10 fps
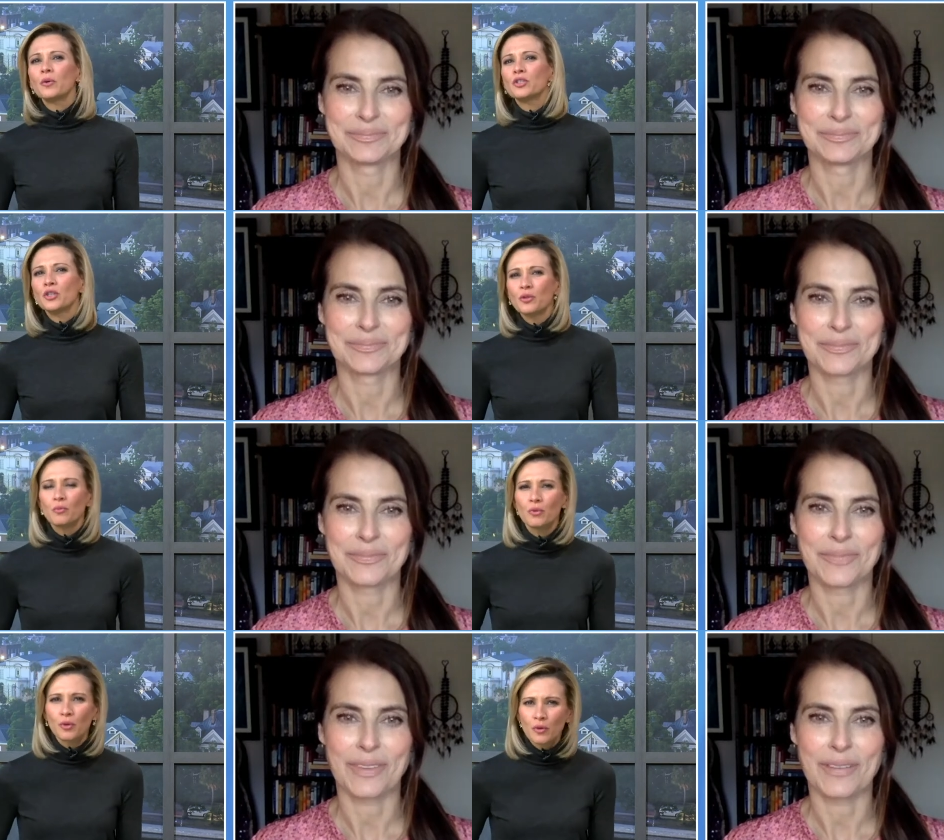Speaker 1: to
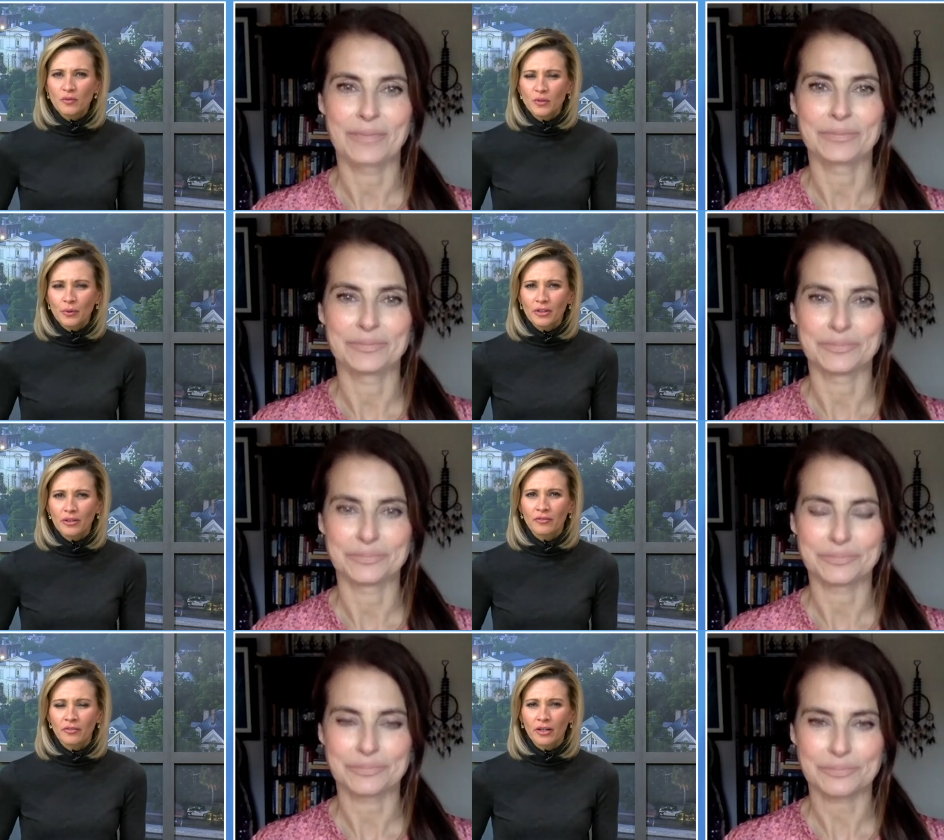moves when you're
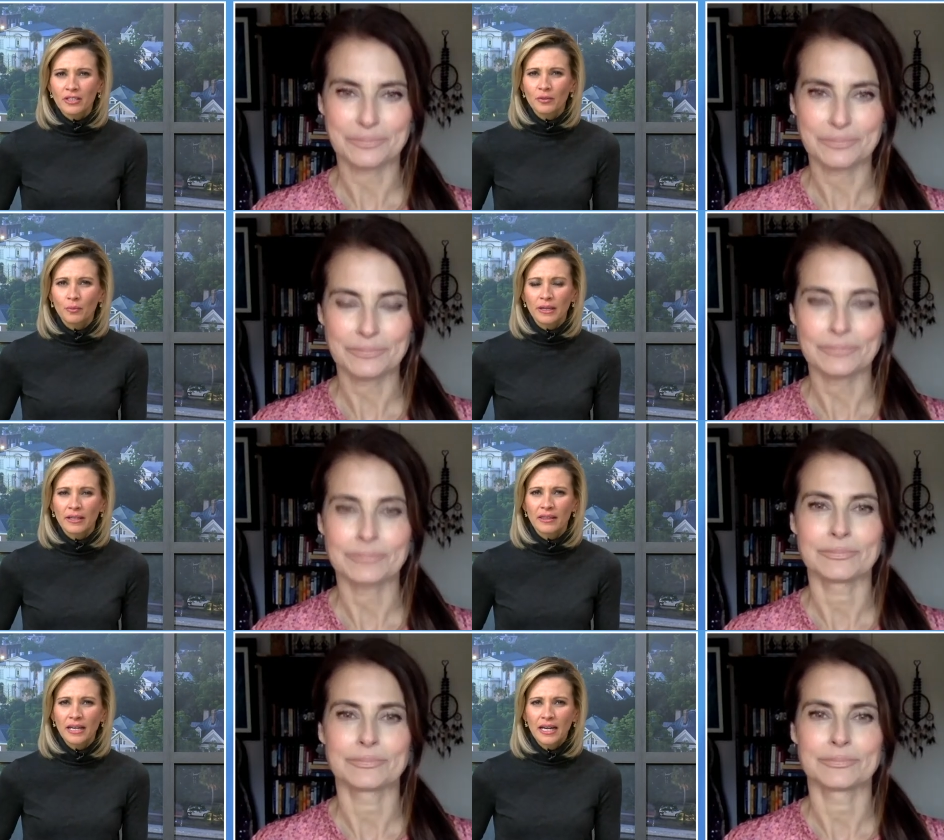confronted
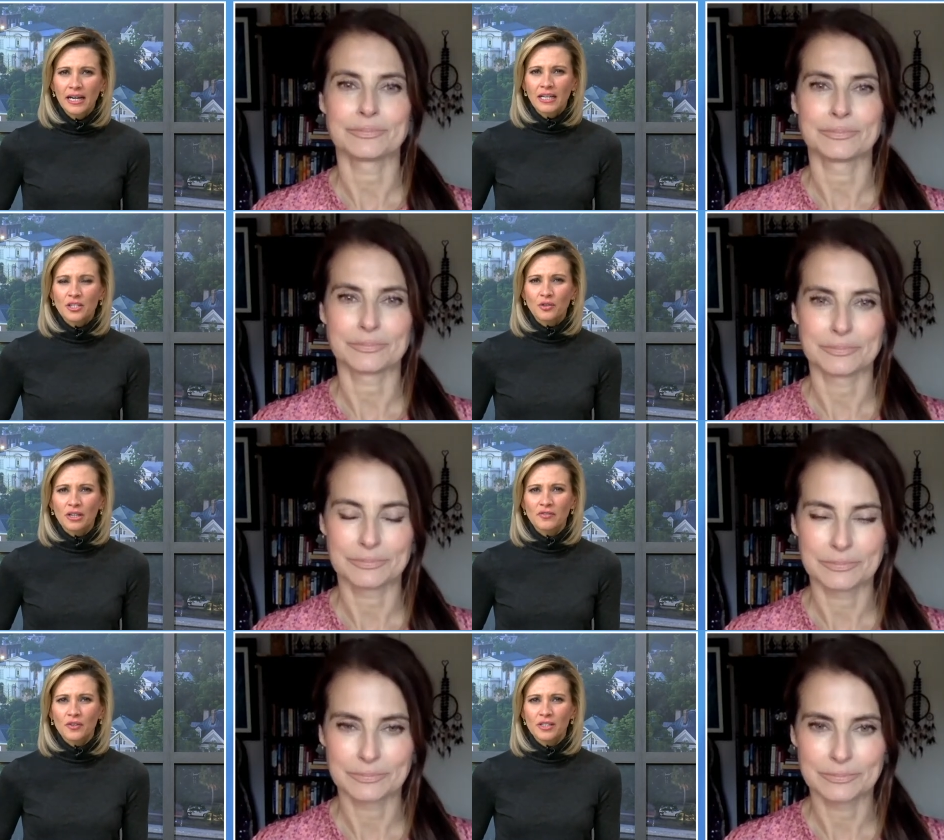with a
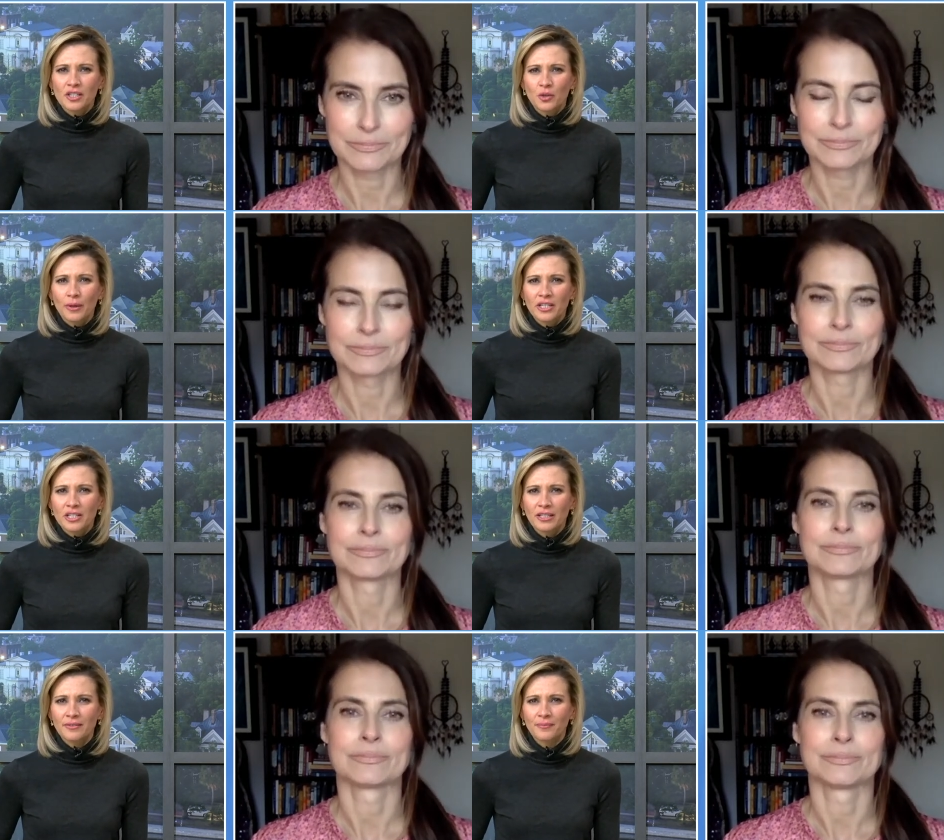stressful situation?